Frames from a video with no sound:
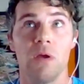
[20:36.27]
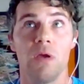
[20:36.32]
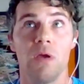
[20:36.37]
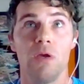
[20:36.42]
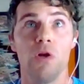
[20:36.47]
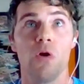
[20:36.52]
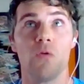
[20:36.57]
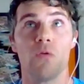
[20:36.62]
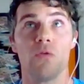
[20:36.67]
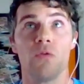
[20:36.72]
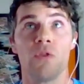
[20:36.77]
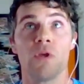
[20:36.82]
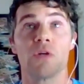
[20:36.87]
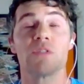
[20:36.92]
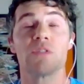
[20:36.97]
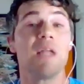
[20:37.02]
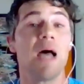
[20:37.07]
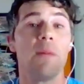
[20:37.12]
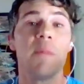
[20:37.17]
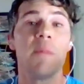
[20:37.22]
you know
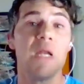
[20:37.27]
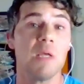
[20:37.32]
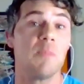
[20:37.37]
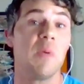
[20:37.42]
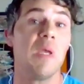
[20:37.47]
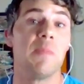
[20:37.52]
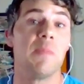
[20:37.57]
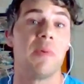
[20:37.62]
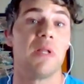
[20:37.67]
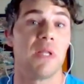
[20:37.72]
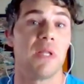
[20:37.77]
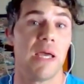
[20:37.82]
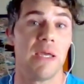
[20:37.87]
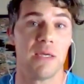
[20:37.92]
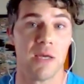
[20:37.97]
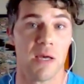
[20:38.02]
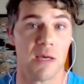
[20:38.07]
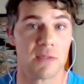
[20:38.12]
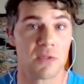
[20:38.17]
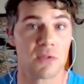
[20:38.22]
there's not many people
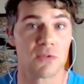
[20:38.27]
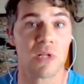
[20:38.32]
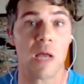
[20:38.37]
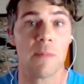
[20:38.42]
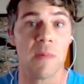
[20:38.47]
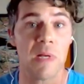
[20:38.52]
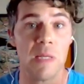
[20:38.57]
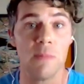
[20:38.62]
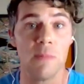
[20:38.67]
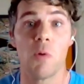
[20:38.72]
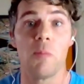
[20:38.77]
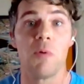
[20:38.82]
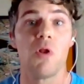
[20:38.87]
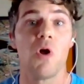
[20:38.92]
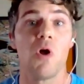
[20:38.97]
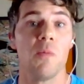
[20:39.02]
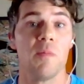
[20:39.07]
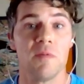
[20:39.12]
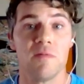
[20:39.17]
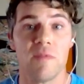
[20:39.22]
like us there's not many mobile
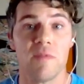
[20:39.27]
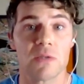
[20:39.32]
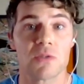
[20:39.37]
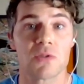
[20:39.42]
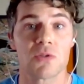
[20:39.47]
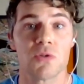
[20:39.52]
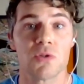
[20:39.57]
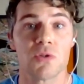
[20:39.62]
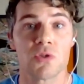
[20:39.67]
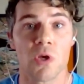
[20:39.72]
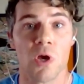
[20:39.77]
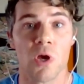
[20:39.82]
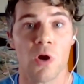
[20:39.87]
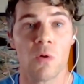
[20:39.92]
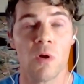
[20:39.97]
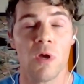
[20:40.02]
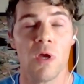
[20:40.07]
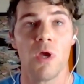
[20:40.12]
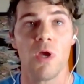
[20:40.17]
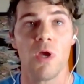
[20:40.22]
home investors so